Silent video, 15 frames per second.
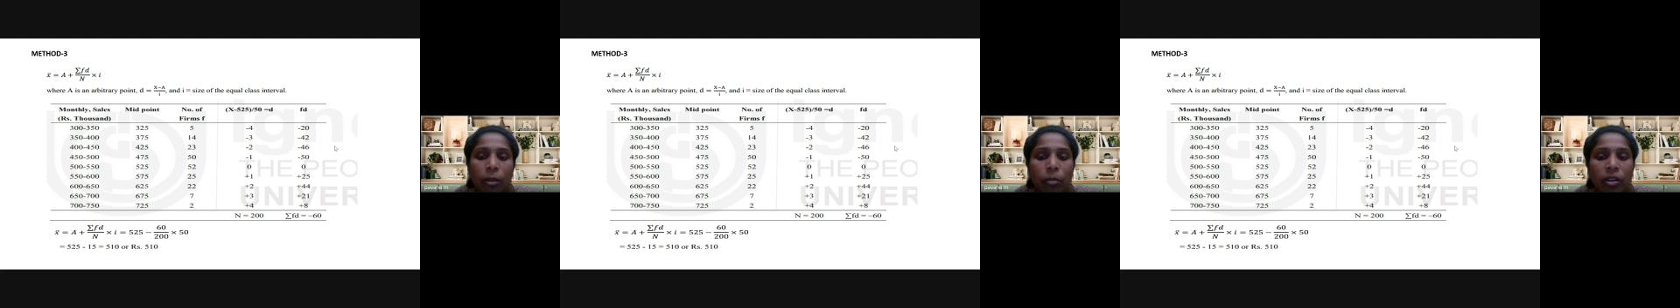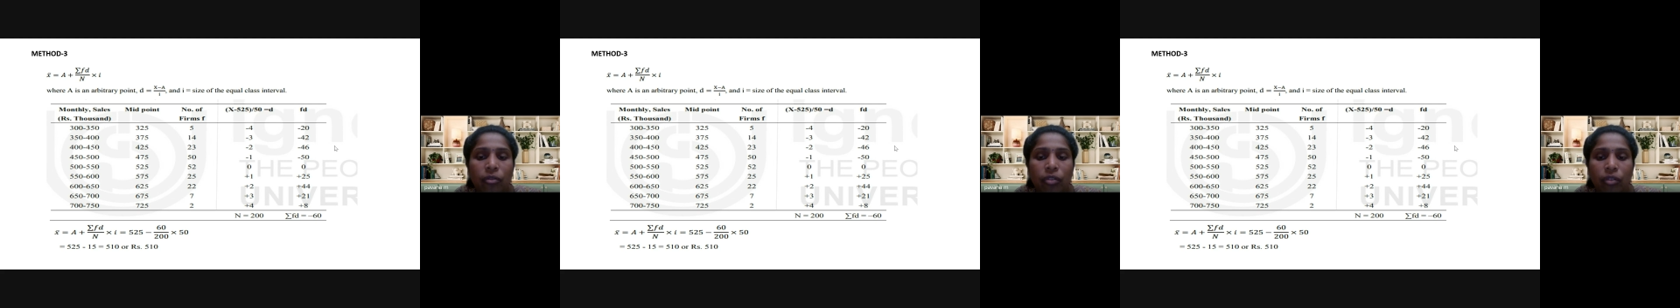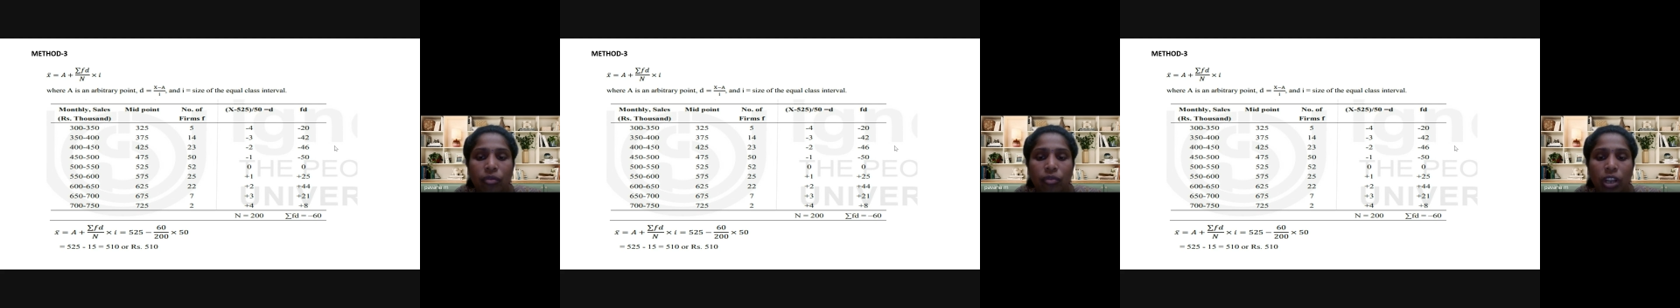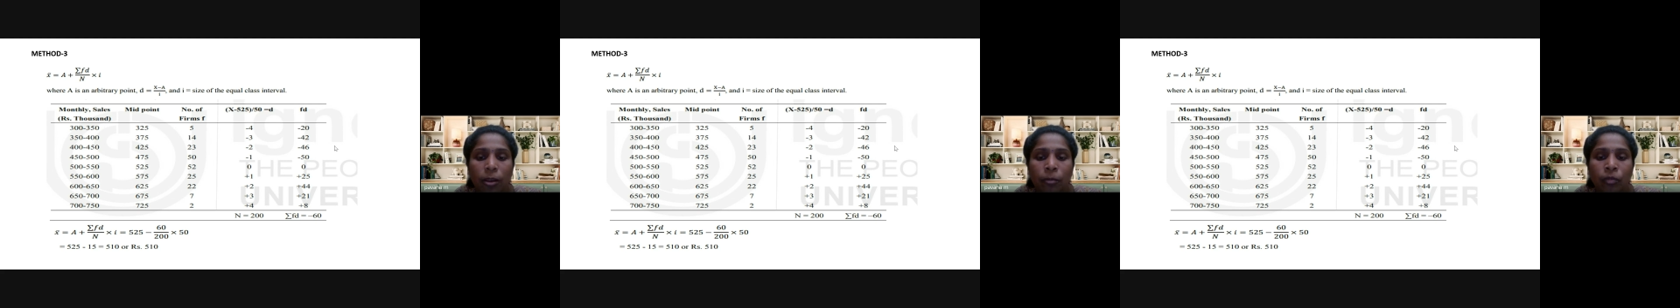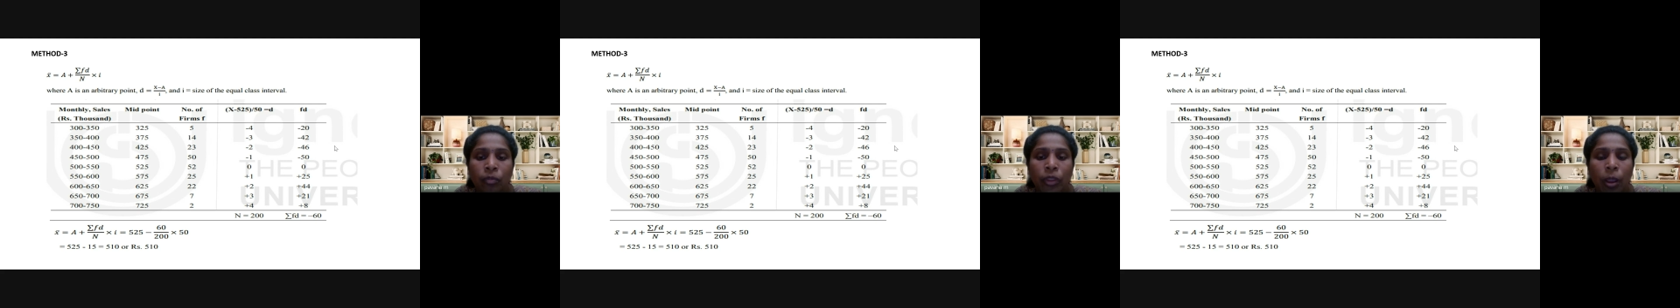by 50
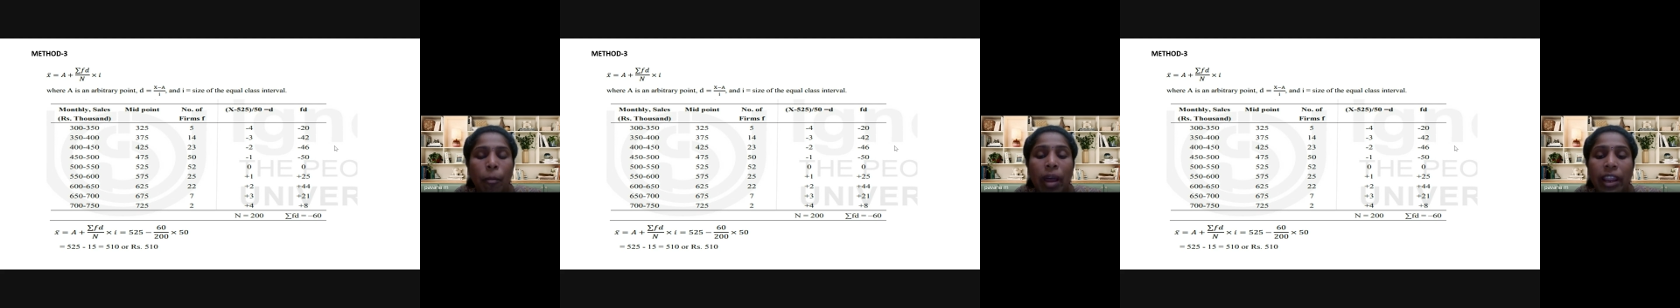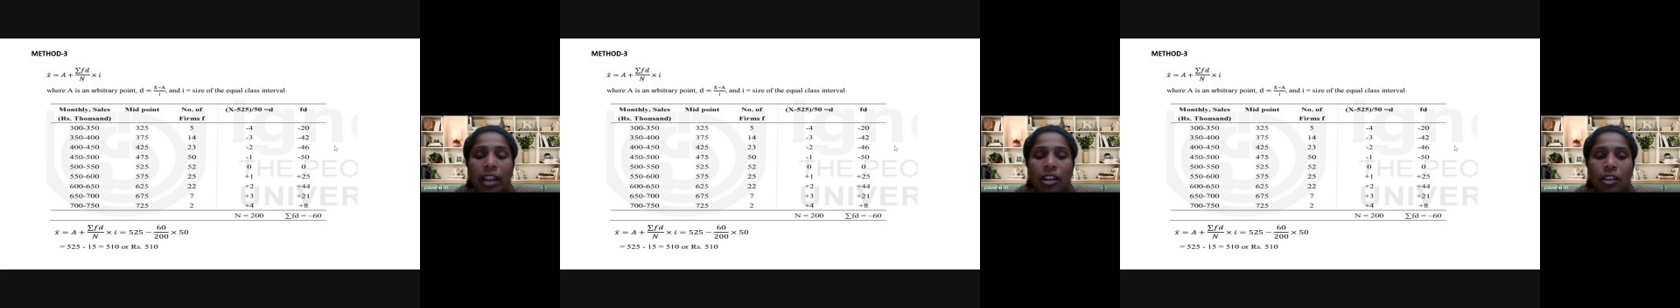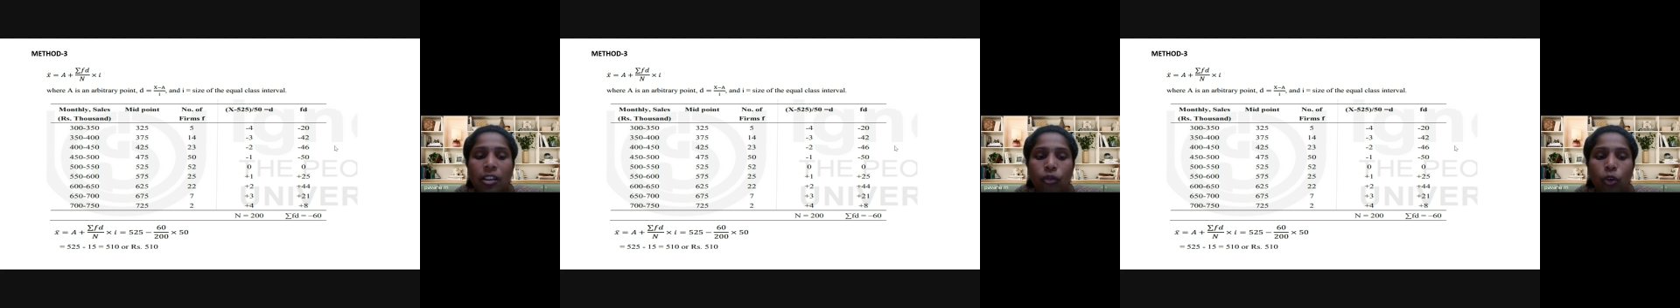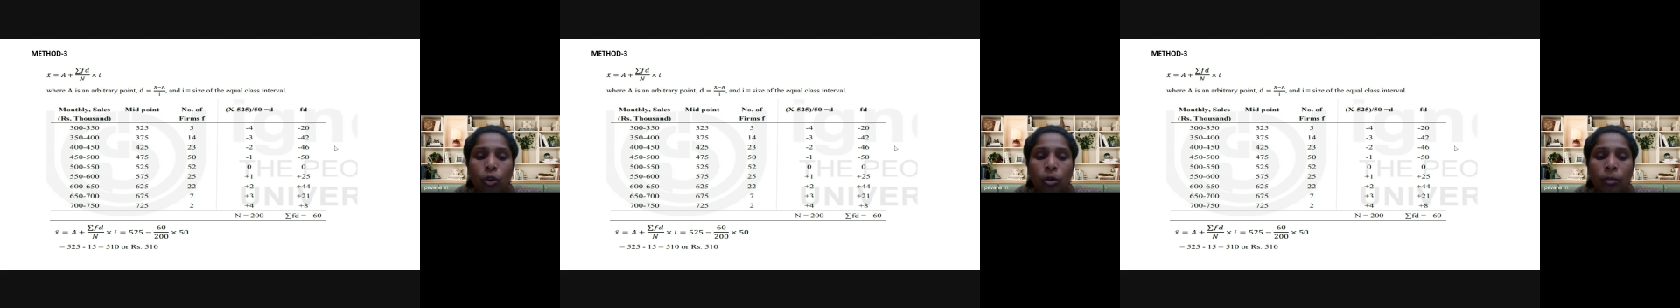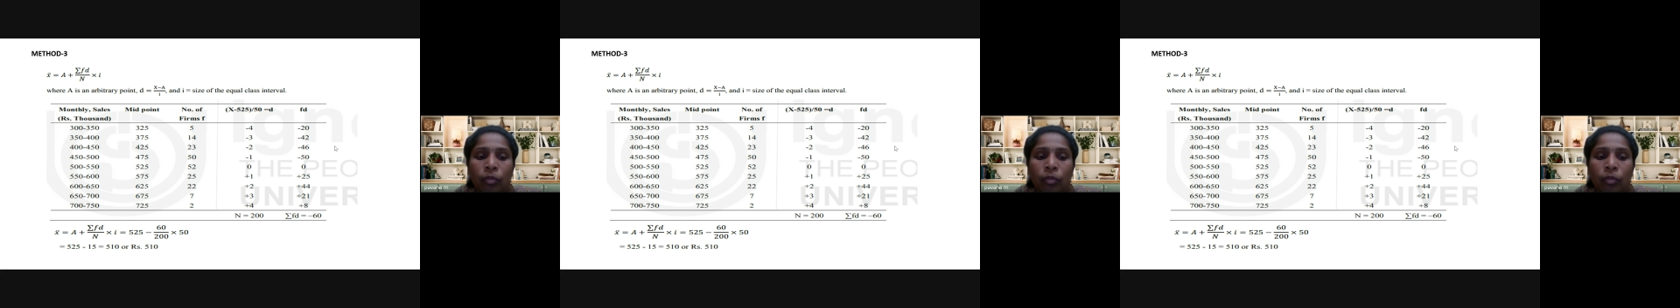minus 4.